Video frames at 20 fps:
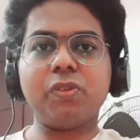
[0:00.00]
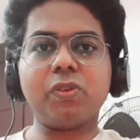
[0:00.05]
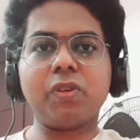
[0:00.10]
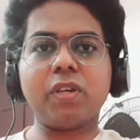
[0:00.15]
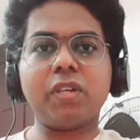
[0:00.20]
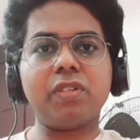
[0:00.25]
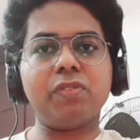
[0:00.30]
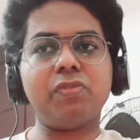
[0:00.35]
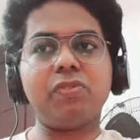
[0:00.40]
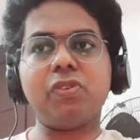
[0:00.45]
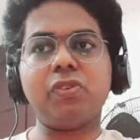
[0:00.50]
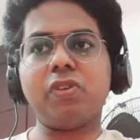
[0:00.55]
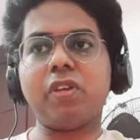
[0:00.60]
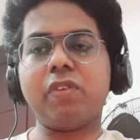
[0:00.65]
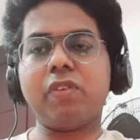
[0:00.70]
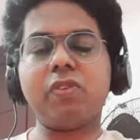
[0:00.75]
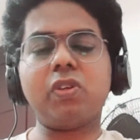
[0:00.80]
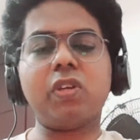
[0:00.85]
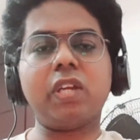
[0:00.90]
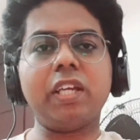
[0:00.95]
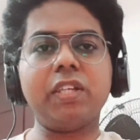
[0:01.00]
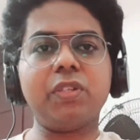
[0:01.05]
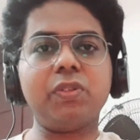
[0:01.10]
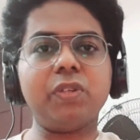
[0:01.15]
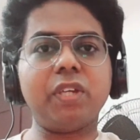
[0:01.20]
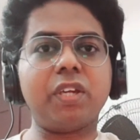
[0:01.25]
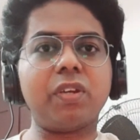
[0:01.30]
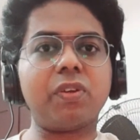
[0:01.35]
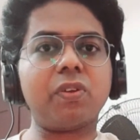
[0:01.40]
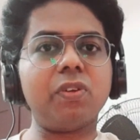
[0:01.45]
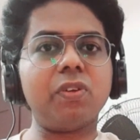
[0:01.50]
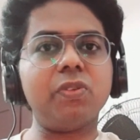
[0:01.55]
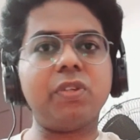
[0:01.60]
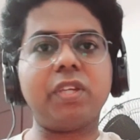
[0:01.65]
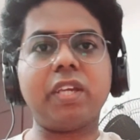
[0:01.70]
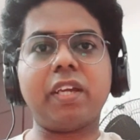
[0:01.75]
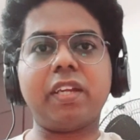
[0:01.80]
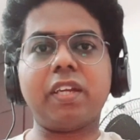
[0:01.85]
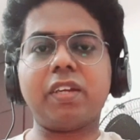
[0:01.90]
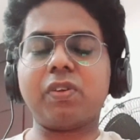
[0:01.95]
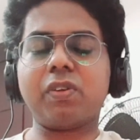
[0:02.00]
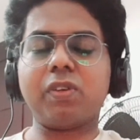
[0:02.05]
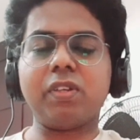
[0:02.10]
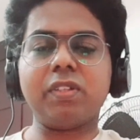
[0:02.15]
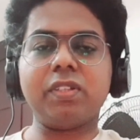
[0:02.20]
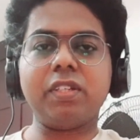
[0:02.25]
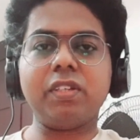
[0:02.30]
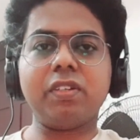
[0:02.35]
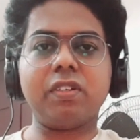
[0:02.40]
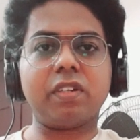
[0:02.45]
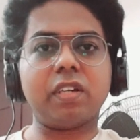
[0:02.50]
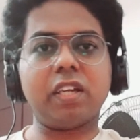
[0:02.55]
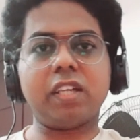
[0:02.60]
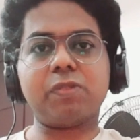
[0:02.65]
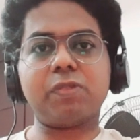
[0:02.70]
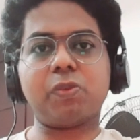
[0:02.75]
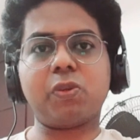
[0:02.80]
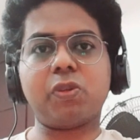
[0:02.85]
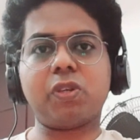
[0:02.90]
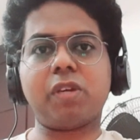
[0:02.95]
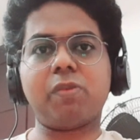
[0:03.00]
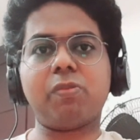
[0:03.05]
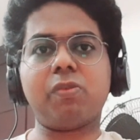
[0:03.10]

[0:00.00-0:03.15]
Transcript: and if you anyone like to enroll, you can enroll in the class program,